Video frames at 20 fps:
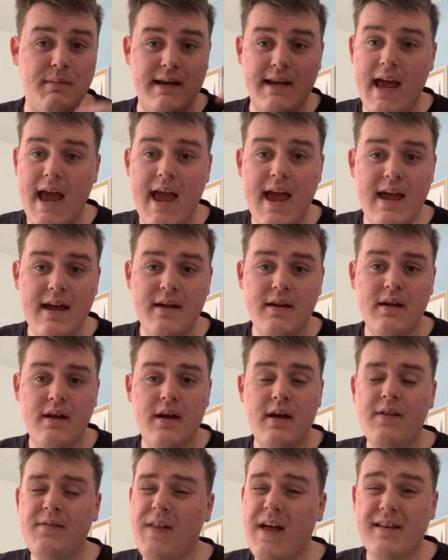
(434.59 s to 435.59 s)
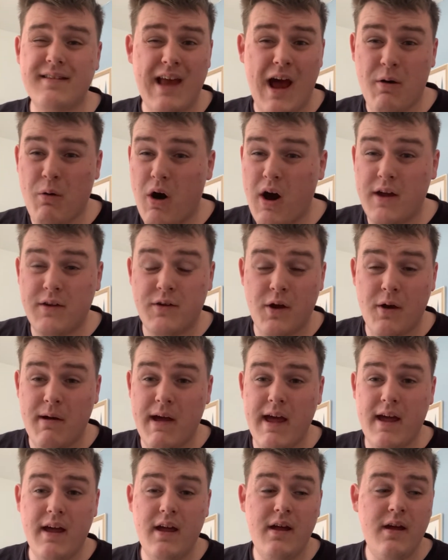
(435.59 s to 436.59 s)
been hit. That's how I do
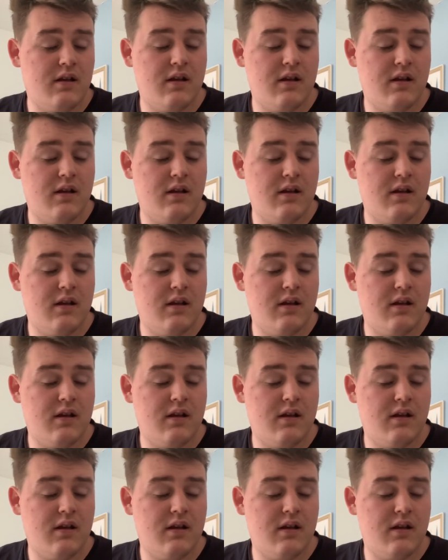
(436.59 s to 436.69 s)
it.